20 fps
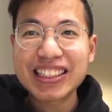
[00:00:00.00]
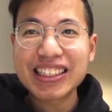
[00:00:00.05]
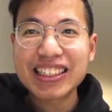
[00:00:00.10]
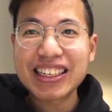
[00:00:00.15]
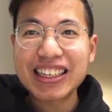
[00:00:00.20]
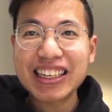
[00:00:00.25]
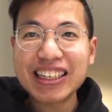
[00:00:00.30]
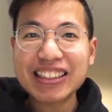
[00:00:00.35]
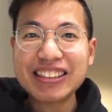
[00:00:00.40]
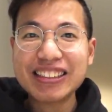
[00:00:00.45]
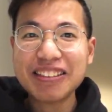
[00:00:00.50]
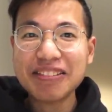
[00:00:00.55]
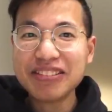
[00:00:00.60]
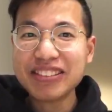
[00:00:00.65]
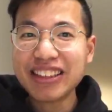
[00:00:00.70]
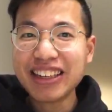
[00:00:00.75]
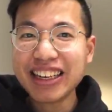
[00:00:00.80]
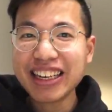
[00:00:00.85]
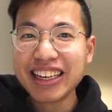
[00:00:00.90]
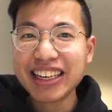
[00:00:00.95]
It seems
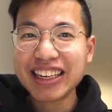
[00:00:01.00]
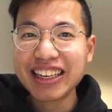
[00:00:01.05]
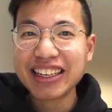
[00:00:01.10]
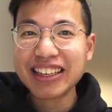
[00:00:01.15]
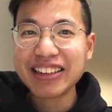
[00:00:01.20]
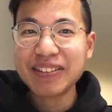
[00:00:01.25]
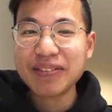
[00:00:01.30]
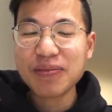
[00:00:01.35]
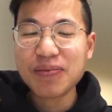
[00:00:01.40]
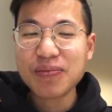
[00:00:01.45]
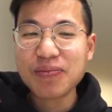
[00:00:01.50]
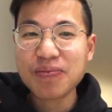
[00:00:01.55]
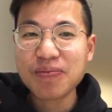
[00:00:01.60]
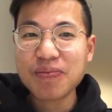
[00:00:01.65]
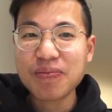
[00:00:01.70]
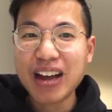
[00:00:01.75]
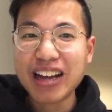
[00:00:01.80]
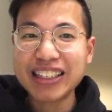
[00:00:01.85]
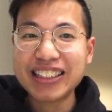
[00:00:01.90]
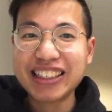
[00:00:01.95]
like
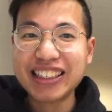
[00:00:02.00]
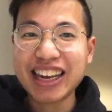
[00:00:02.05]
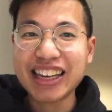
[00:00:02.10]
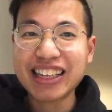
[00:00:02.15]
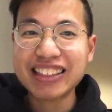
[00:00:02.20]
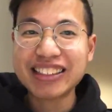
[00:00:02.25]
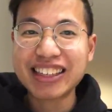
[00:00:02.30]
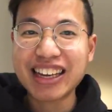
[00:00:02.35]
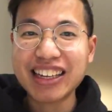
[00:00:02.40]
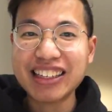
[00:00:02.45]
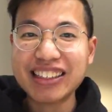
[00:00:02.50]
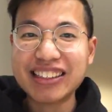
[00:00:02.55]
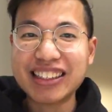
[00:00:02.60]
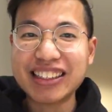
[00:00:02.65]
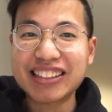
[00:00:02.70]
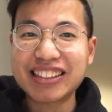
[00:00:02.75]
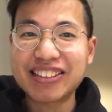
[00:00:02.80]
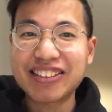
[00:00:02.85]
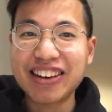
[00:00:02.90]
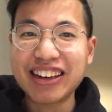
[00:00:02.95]
my chat is kind of
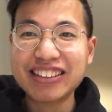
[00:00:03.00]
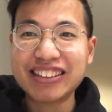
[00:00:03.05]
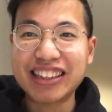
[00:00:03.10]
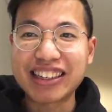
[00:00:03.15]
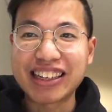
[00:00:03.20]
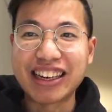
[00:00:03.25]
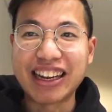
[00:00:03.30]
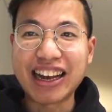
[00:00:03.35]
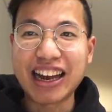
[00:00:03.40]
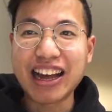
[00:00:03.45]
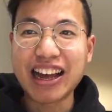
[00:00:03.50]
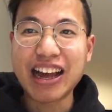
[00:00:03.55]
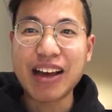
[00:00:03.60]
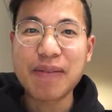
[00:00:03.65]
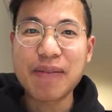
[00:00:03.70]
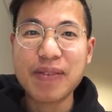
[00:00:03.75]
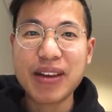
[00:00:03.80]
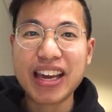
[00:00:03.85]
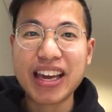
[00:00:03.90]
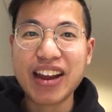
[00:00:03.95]
distressing. Like
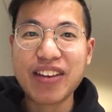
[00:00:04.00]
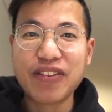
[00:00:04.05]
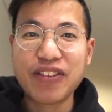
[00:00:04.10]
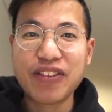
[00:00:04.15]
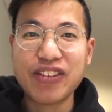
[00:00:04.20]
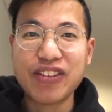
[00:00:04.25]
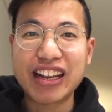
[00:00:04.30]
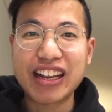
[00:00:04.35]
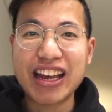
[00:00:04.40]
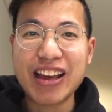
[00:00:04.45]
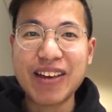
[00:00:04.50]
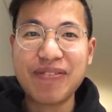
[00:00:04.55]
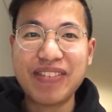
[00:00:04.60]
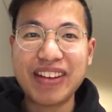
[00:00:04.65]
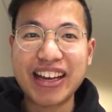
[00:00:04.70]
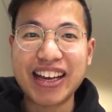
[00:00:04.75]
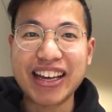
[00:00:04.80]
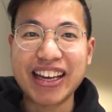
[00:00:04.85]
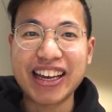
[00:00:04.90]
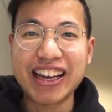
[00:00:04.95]
I make everyone
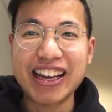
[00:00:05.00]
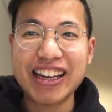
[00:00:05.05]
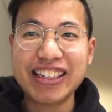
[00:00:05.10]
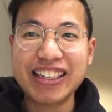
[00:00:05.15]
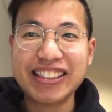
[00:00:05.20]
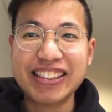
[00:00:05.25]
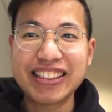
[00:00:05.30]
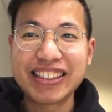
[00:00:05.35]
happy, I guess.